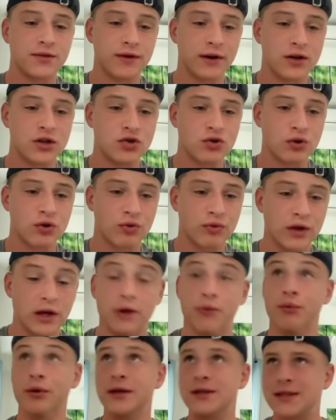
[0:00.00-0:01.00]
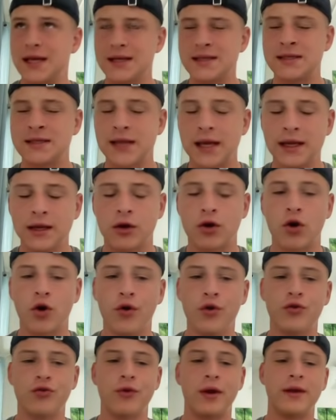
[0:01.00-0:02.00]
very strong resistance in the
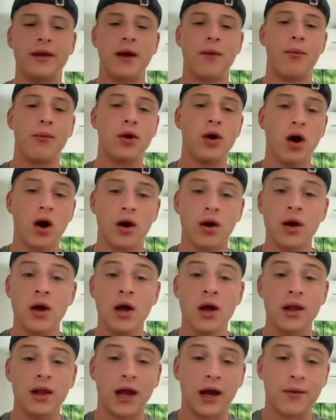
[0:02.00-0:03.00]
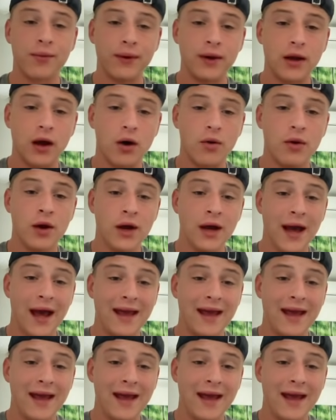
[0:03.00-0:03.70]
current trend that we are, like we know.